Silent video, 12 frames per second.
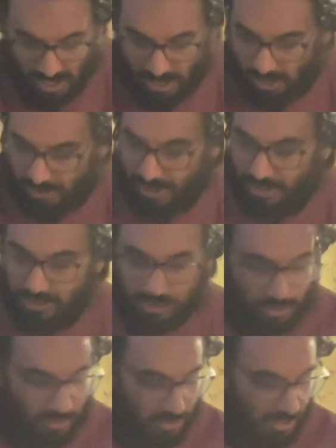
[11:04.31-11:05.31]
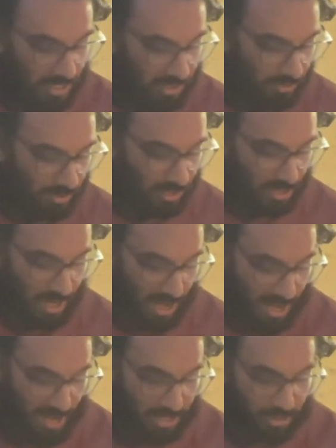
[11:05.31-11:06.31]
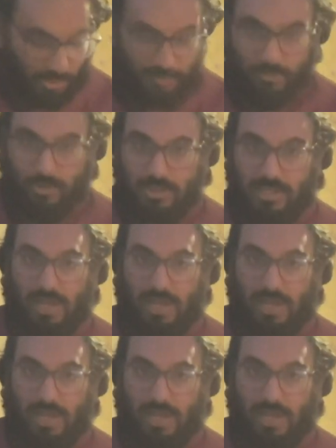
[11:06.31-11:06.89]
All right, to this, we're gonna add 3/4